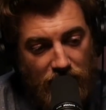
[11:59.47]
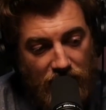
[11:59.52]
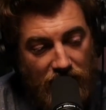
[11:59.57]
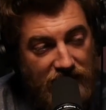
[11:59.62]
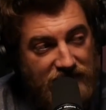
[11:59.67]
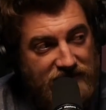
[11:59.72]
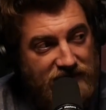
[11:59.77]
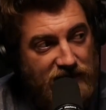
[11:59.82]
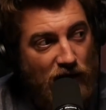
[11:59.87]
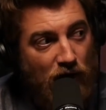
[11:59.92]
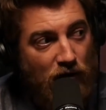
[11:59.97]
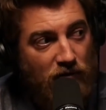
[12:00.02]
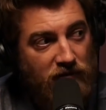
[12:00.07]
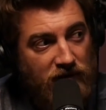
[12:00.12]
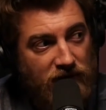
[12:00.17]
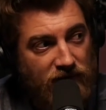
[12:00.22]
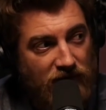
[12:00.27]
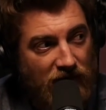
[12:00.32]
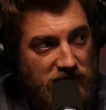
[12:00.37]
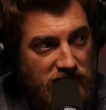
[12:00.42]
it is the
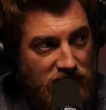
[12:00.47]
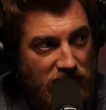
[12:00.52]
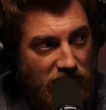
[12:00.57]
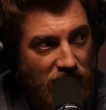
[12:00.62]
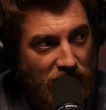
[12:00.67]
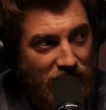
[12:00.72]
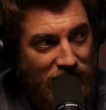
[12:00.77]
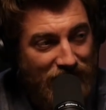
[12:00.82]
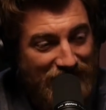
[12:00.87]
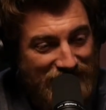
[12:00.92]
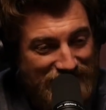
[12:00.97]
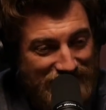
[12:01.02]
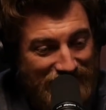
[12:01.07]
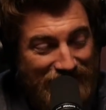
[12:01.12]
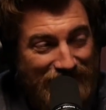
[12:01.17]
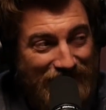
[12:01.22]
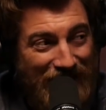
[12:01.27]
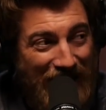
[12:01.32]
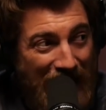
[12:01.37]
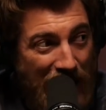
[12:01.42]
only facial hair that is
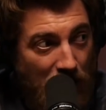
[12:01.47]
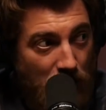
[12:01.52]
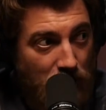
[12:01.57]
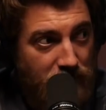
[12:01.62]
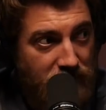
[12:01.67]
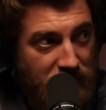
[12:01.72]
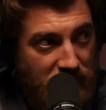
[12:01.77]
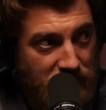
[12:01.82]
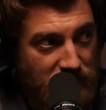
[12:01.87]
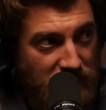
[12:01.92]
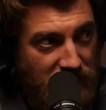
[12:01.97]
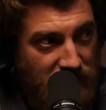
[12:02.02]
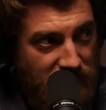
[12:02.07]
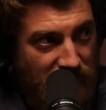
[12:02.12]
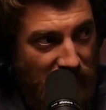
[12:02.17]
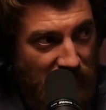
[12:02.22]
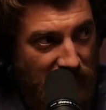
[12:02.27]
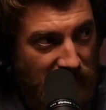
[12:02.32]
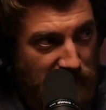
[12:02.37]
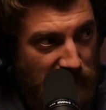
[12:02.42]
allowed in many
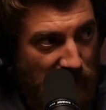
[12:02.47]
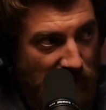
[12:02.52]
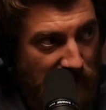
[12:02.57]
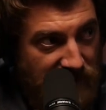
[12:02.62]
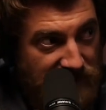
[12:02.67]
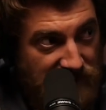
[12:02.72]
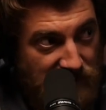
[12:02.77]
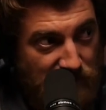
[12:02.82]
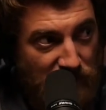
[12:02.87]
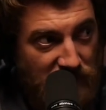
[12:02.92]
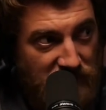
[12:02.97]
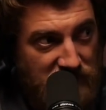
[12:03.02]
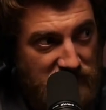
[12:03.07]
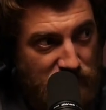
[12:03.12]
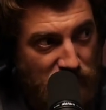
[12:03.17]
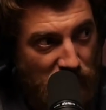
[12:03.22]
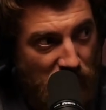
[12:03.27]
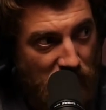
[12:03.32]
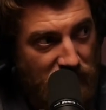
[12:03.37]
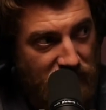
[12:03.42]
fire departments and police
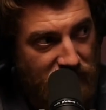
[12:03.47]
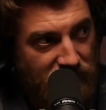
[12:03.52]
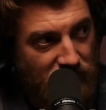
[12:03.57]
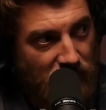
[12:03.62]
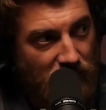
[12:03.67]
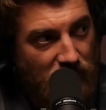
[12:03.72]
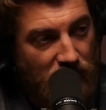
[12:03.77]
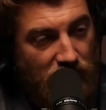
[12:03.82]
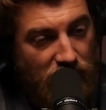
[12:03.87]
departments.